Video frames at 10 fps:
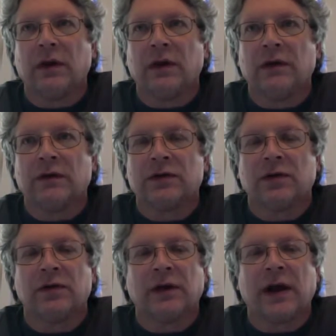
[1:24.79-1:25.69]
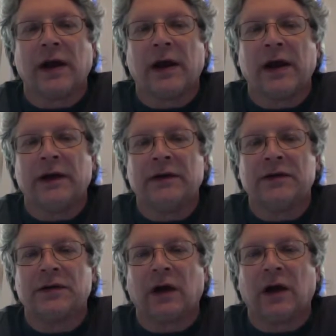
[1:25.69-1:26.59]
uh, certain
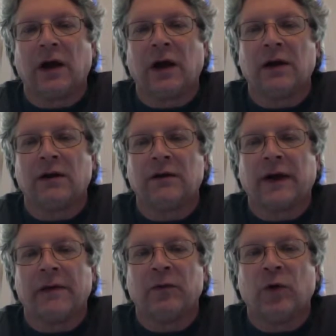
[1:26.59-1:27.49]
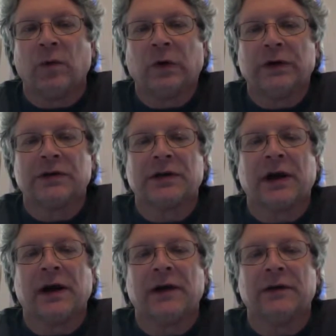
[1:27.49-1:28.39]
kinds of abnormal
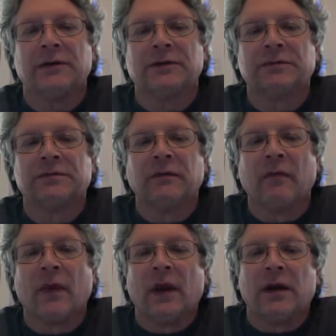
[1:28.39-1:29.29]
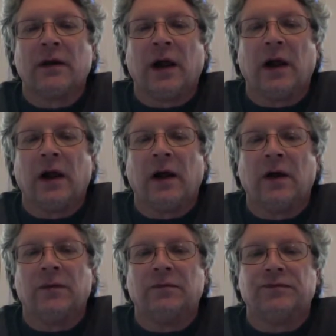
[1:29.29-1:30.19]
desires.
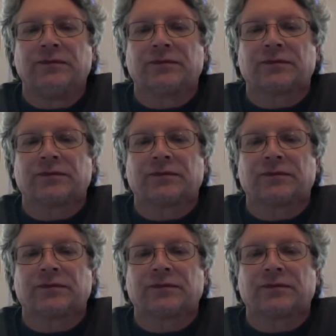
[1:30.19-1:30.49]
Um,